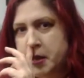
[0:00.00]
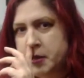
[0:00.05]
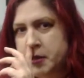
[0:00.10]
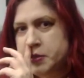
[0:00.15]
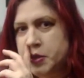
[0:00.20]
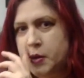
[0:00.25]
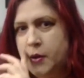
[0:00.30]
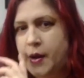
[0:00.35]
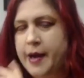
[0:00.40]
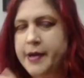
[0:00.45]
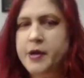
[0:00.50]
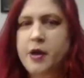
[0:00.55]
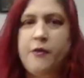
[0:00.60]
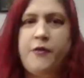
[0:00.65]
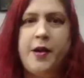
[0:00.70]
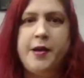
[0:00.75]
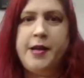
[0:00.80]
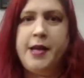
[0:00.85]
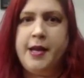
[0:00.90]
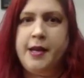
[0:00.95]
So I know if
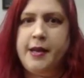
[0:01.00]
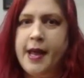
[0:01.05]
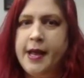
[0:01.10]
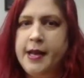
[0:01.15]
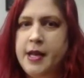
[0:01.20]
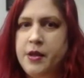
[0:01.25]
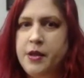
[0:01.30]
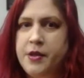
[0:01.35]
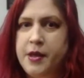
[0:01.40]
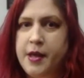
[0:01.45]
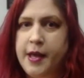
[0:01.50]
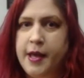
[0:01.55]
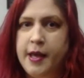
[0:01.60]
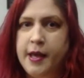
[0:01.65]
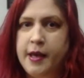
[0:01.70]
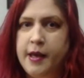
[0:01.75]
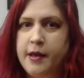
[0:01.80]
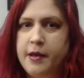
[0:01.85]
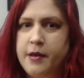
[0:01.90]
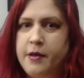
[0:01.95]
I need
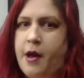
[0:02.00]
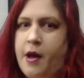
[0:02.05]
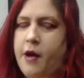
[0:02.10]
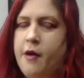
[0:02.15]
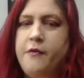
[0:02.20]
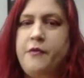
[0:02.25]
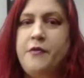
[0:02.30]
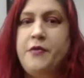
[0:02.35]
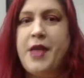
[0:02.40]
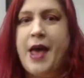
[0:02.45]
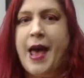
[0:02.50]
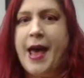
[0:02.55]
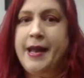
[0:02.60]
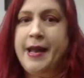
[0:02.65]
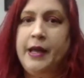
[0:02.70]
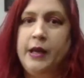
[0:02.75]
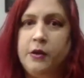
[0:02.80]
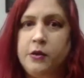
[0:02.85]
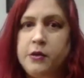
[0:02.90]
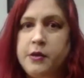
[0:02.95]
anything of that
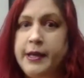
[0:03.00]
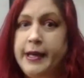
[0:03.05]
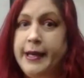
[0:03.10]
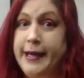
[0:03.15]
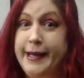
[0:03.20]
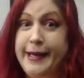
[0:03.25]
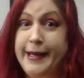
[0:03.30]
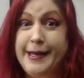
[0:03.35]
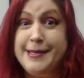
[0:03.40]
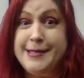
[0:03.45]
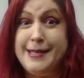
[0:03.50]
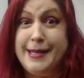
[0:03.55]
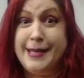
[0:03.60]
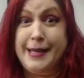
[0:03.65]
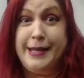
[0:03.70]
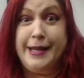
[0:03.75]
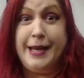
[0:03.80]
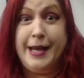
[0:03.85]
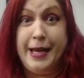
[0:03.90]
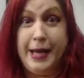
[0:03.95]
ilk, it is
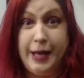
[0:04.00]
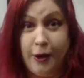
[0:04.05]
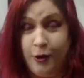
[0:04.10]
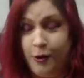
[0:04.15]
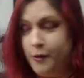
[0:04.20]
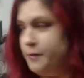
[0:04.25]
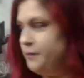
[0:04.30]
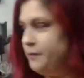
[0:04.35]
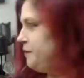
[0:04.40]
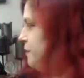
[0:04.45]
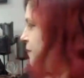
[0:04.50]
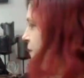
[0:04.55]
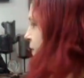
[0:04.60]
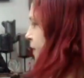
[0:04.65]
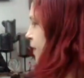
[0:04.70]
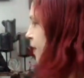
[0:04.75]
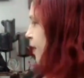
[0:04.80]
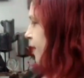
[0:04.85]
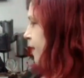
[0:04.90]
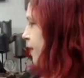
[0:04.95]
in here
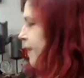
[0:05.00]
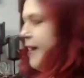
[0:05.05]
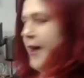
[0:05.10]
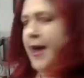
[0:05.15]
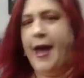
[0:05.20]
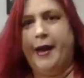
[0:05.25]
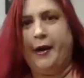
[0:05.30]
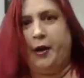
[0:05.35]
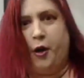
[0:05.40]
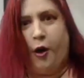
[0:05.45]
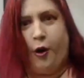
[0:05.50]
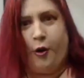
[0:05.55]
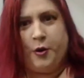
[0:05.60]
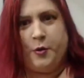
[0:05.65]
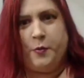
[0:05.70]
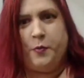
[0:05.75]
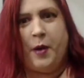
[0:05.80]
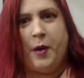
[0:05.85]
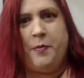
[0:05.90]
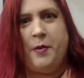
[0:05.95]
and guarded by